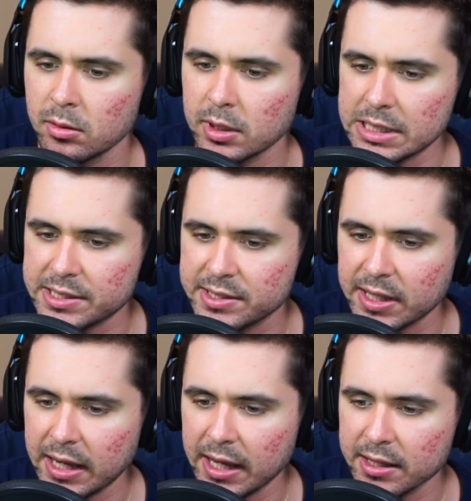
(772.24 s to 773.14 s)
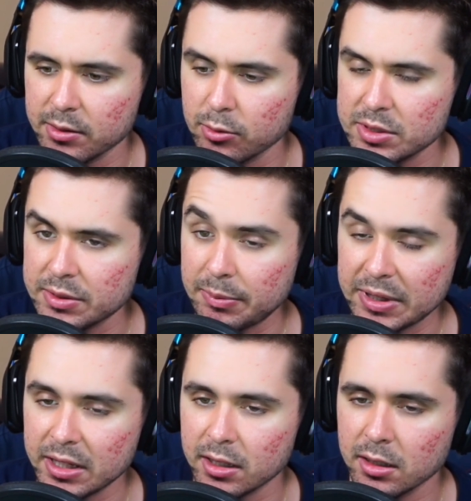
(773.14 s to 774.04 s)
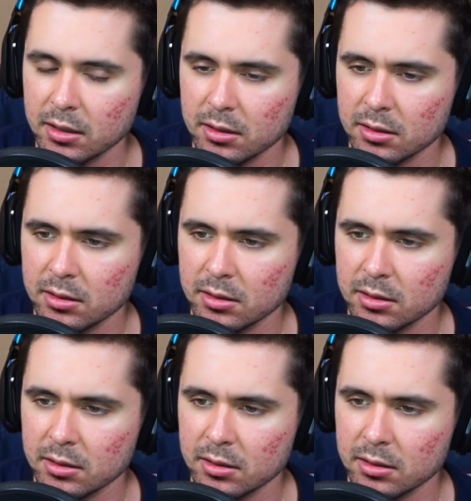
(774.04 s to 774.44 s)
Can stay as it was at the beginning.